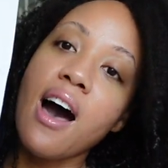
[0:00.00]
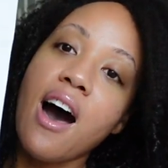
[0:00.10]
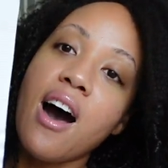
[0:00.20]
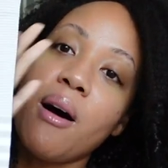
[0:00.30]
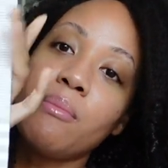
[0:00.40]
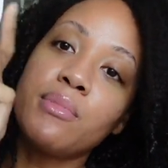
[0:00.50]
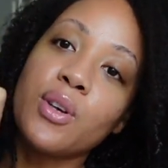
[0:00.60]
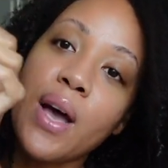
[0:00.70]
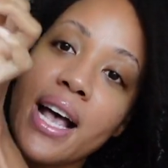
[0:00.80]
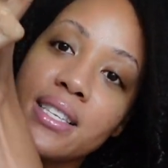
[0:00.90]

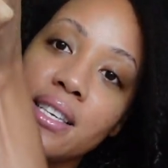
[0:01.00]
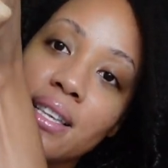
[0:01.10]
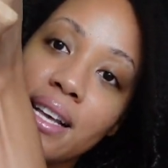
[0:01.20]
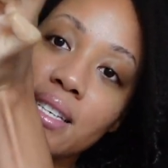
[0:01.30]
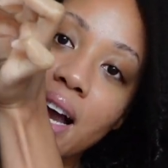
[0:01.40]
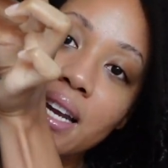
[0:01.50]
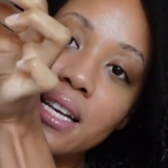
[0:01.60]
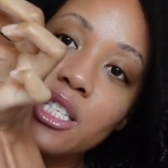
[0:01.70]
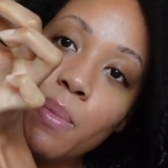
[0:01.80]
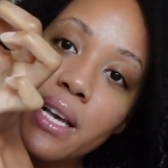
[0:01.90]
So it has these like tiny
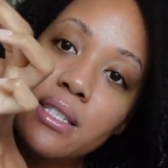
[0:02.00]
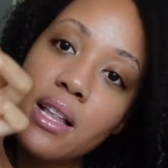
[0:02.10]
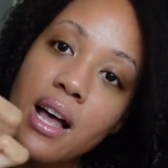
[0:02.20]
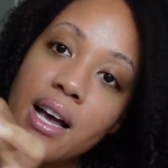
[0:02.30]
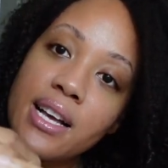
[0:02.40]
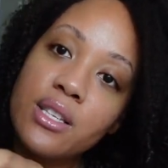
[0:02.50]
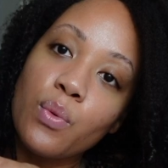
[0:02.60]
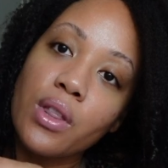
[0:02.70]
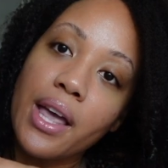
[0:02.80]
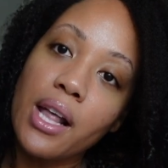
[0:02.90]
space lines
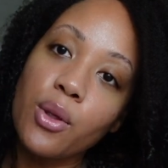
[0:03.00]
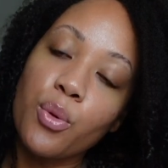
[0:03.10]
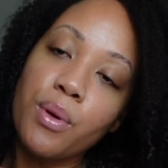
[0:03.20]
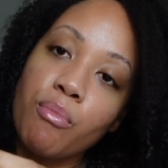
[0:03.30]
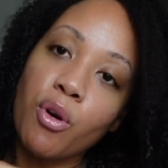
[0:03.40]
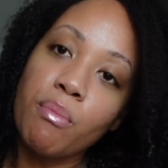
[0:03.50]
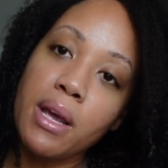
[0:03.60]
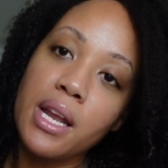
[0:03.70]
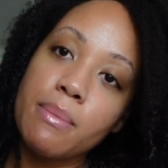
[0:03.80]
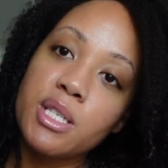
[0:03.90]
with like a little bit more
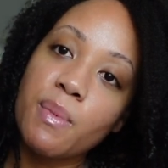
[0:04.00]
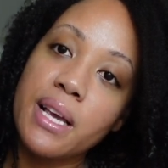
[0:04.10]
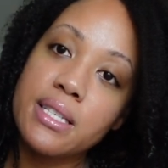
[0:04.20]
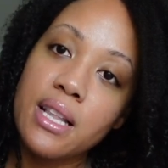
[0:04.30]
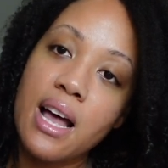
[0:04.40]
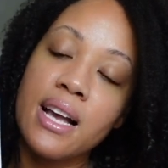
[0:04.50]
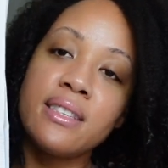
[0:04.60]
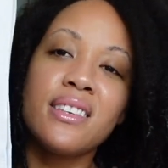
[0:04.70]
medium space lines.